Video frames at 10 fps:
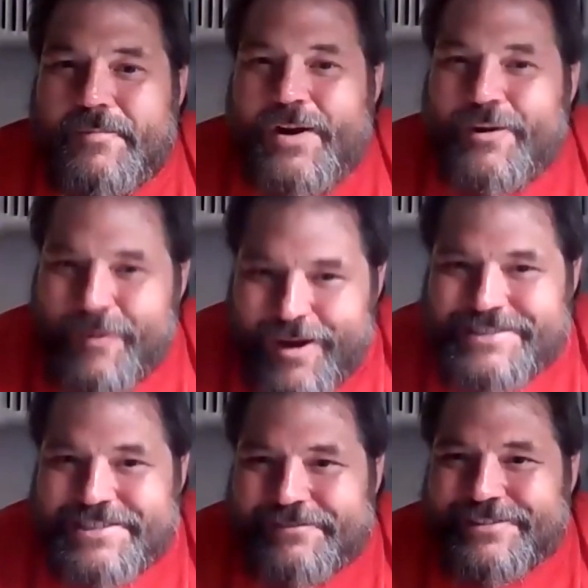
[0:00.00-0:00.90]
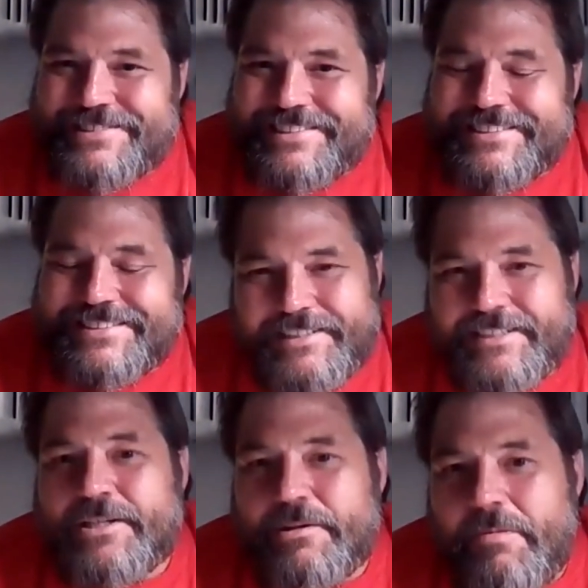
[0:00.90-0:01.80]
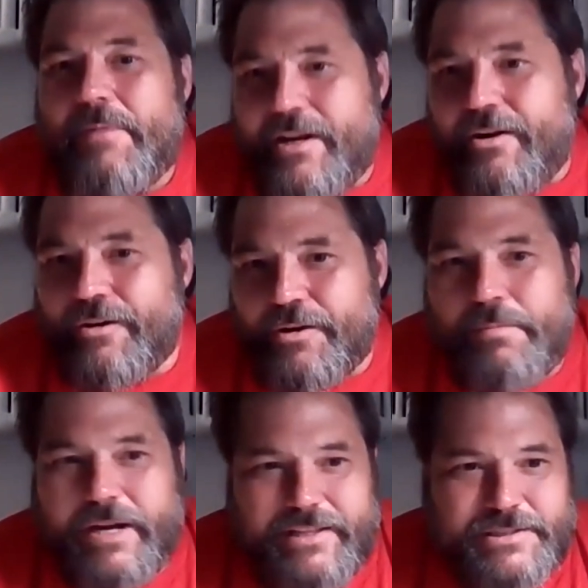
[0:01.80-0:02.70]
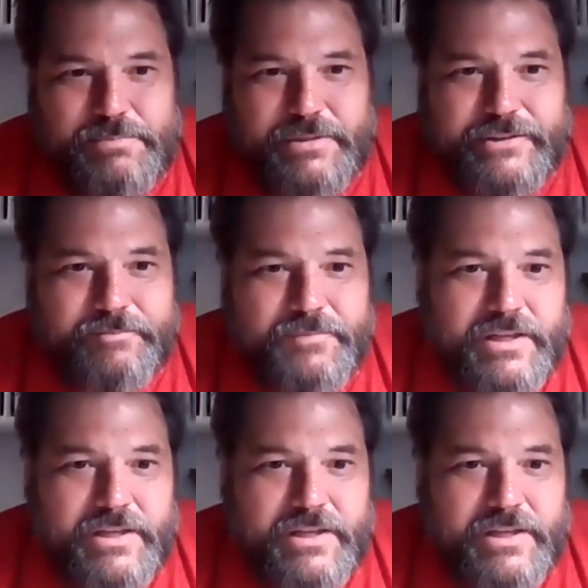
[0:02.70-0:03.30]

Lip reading: across differences is going to be made harder by this bill.